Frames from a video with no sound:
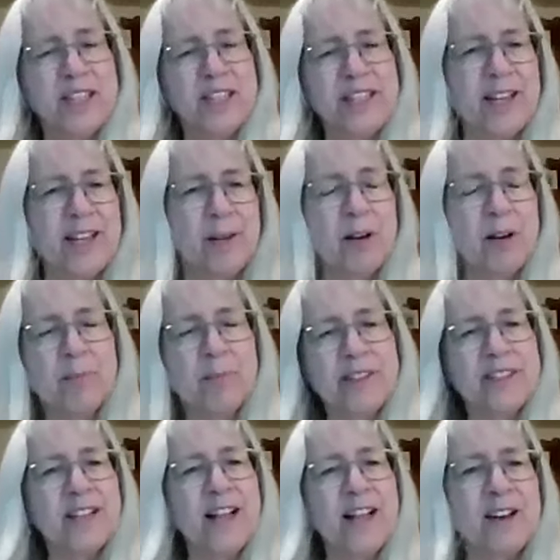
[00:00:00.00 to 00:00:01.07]
didn't keep coming
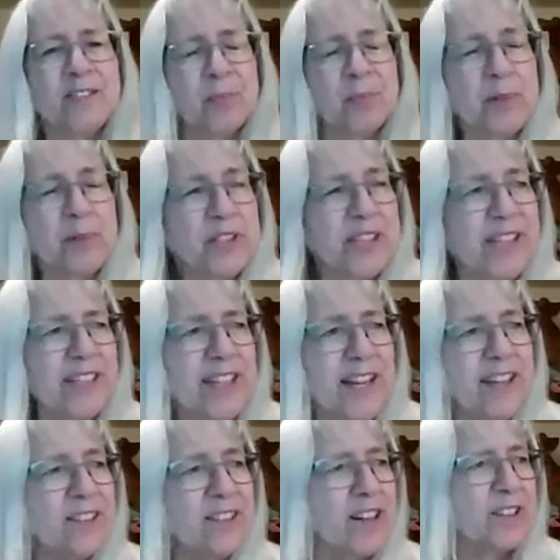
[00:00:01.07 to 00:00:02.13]
to class, but she did
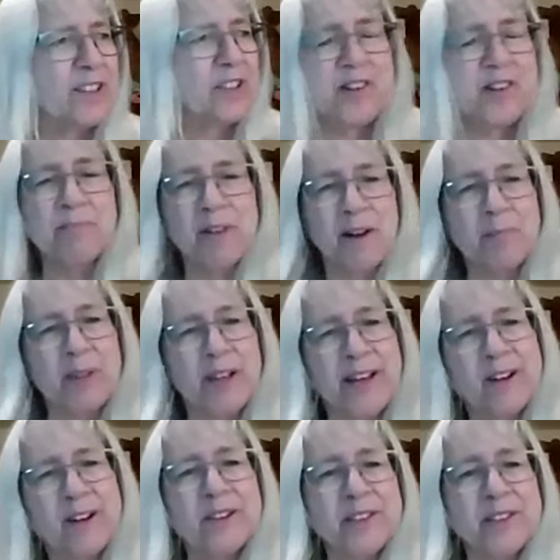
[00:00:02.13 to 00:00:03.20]
get in touch sometime
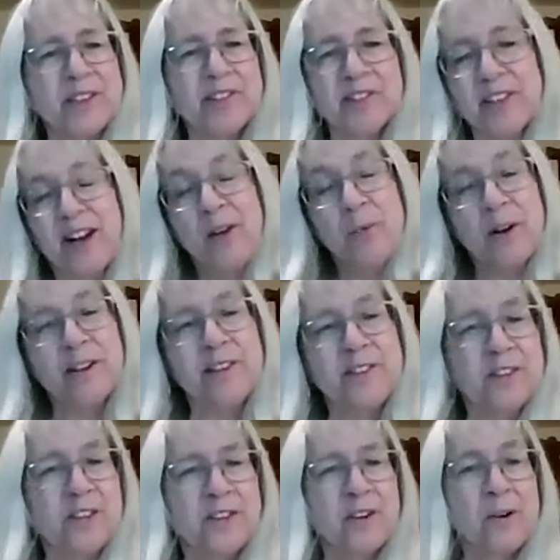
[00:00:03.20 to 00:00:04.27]
later, and she said, I wanted
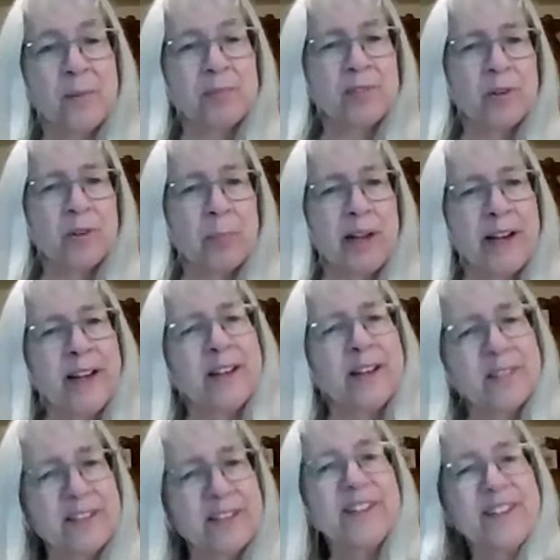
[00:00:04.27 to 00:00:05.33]
you to know I'm still painting.
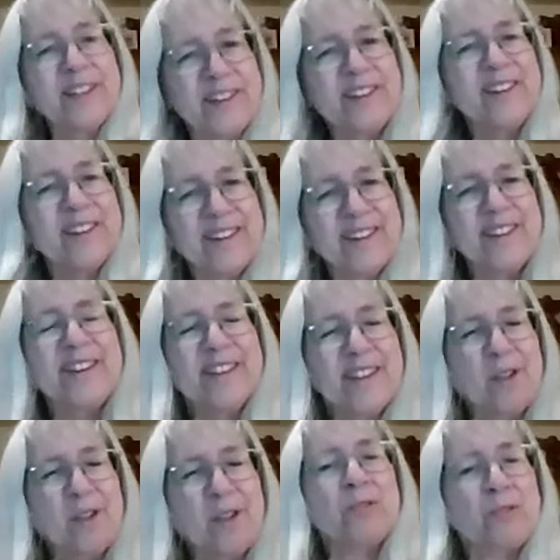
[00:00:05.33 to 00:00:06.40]
And
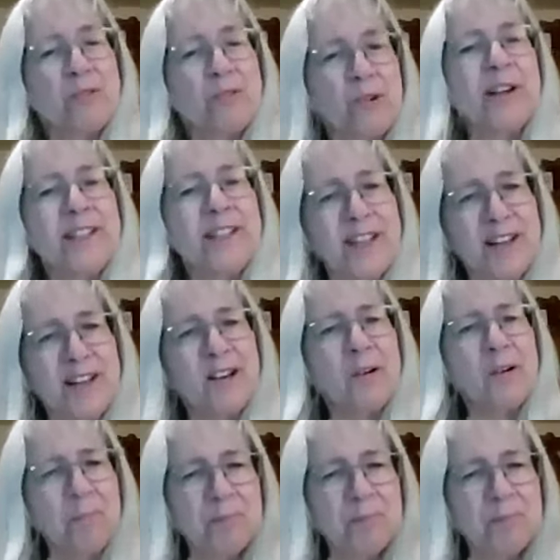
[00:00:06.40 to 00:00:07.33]
that was great to hear.